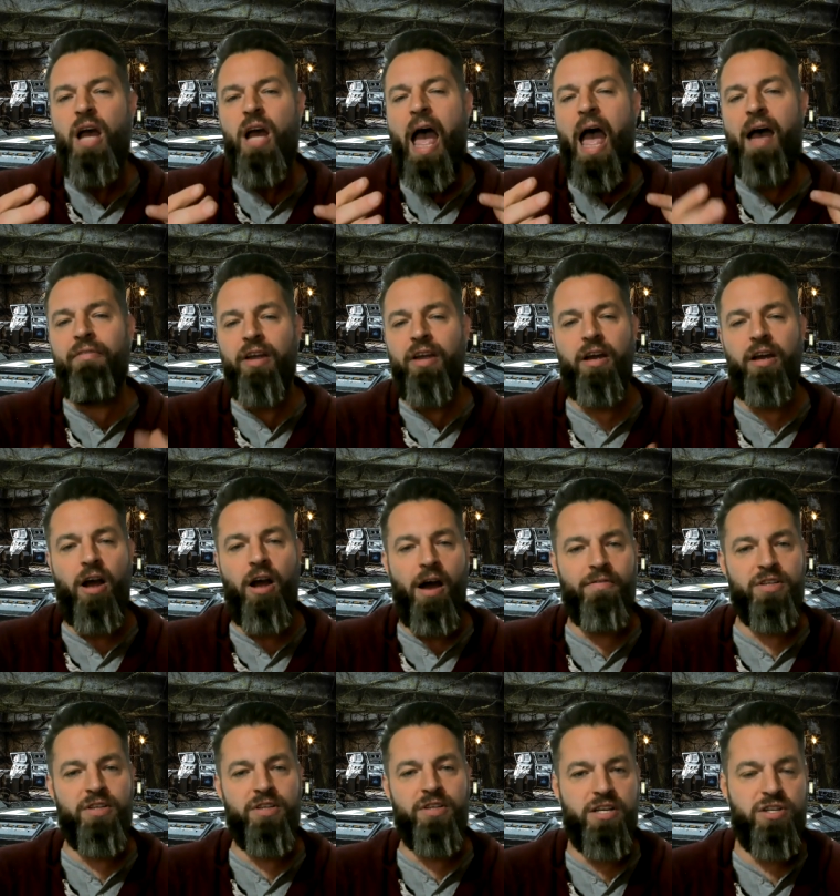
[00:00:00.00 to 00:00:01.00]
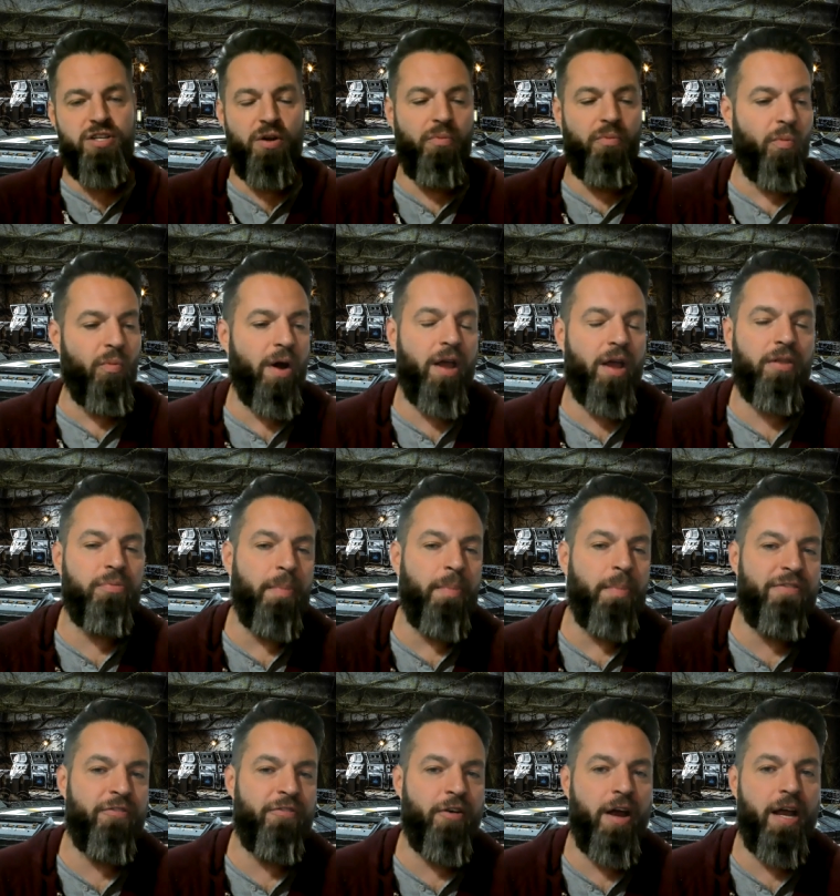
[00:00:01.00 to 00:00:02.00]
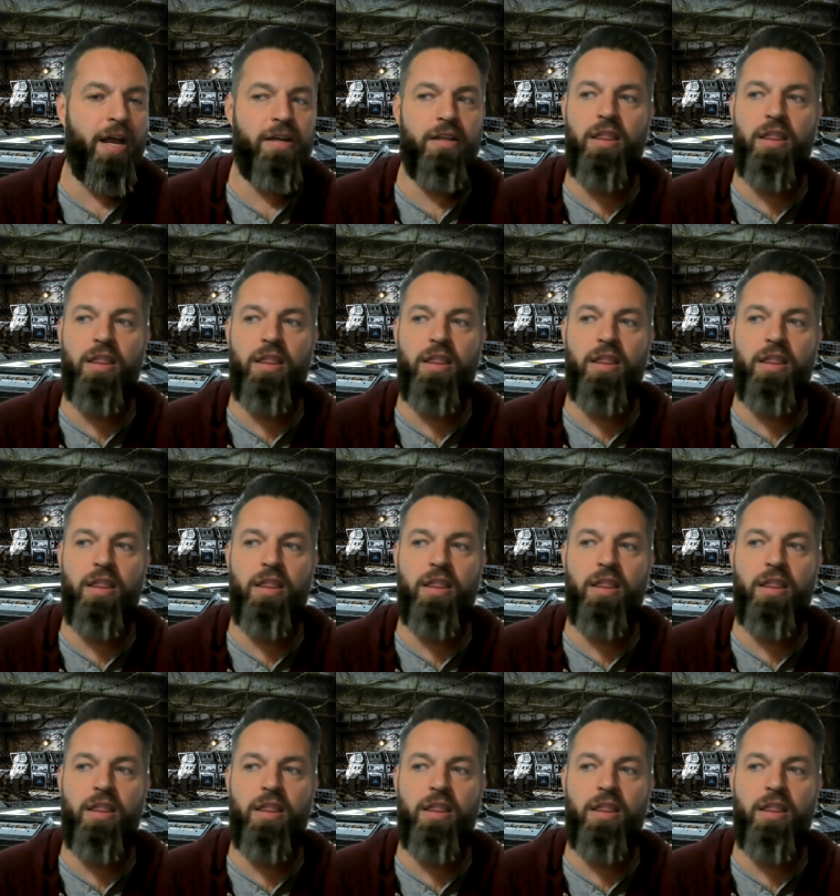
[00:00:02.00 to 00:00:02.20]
having a conversation with my friend